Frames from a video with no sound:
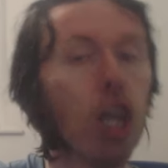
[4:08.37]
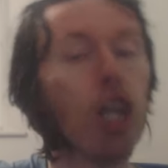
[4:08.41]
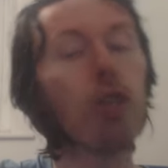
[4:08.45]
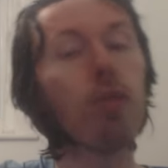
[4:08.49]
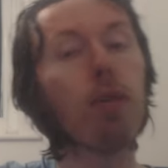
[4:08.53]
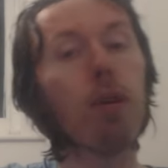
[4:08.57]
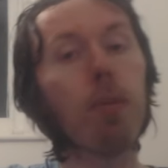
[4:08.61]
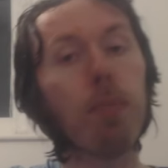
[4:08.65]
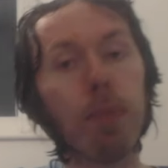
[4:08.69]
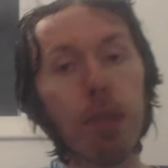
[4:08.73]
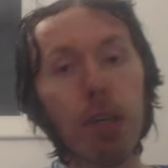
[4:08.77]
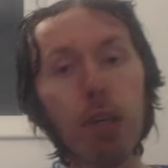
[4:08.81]

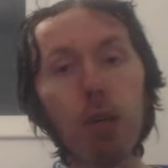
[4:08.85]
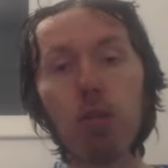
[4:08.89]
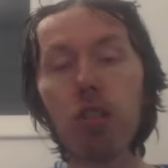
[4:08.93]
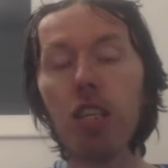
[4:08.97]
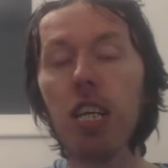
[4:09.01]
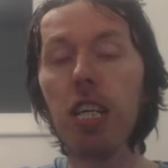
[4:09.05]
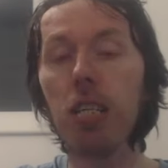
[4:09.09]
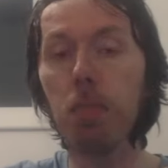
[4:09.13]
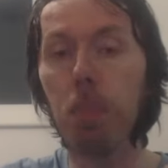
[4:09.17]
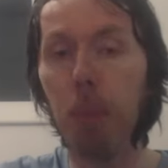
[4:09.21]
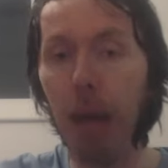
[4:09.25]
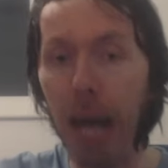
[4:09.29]
who
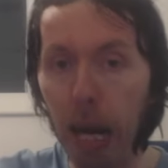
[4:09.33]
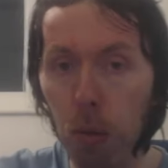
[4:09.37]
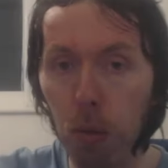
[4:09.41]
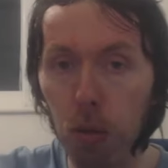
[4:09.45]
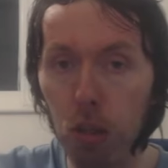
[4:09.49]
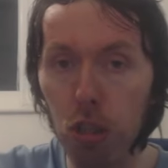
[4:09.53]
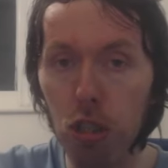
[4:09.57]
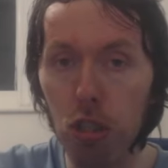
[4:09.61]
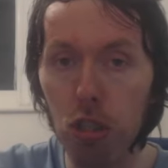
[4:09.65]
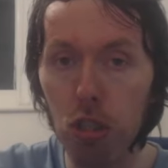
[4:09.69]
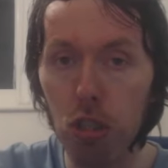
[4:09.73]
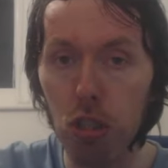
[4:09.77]
abused his
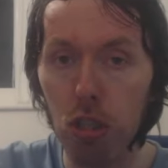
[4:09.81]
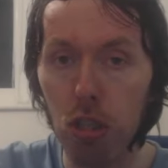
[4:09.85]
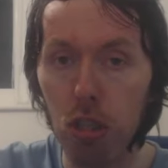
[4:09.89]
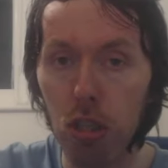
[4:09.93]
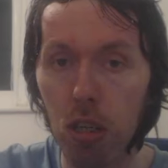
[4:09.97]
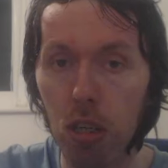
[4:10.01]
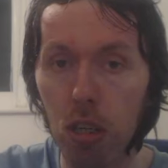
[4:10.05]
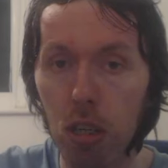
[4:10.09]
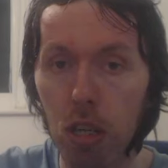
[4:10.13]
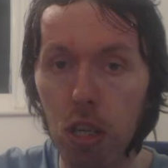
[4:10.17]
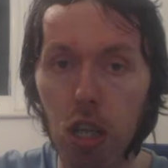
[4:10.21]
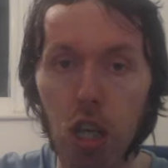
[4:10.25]
powers
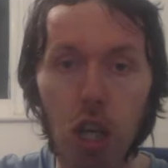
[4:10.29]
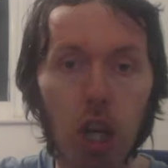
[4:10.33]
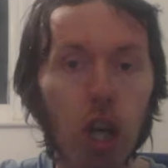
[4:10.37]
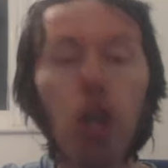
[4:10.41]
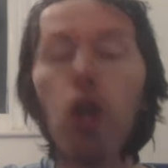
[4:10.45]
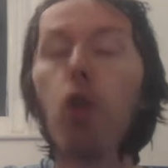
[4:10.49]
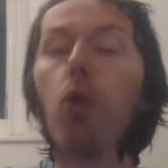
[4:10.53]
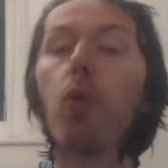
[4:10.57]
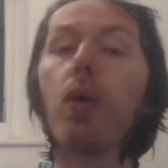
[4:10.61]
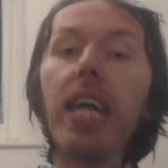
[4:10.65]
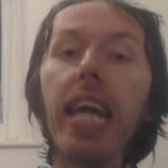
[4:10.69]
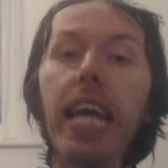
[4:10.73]

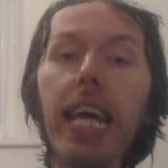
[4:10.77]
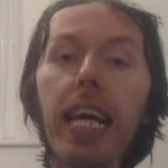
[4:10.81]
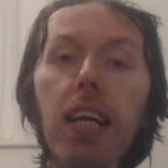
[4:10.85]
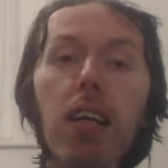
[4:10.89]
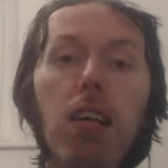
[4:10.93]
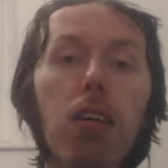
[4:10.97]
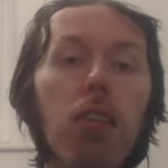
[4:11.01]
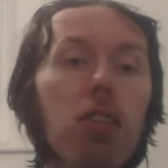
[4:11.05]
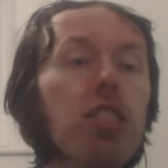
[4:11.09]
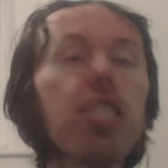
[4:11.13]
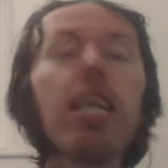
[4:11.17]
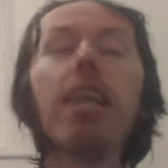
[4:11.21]
who
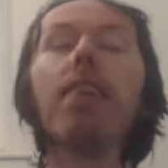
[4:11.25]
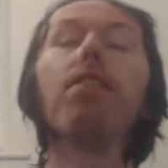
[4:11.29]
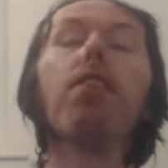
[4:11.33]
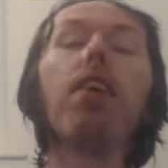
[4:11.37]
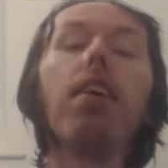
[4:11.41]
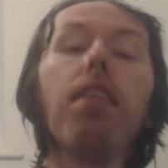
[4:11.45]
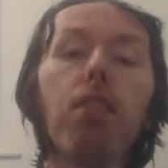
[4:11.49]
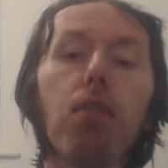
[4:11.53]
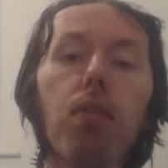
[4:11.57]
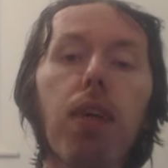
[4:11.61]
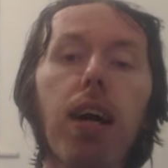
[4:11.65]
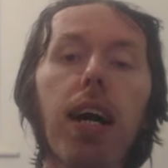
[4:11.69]
killed Seb
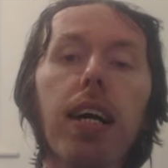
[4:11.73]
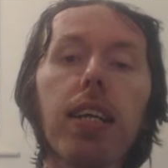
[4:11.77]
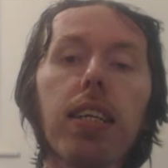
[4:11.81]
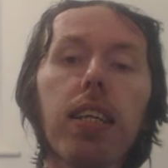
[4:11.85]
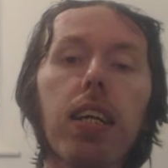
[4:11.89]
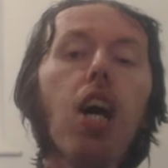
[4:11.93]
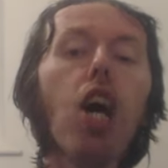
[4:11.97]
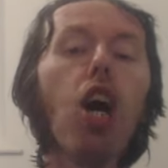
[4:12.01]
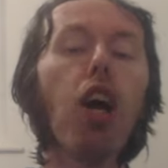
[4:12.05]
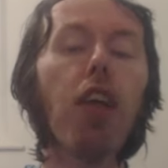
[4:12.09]
Everard.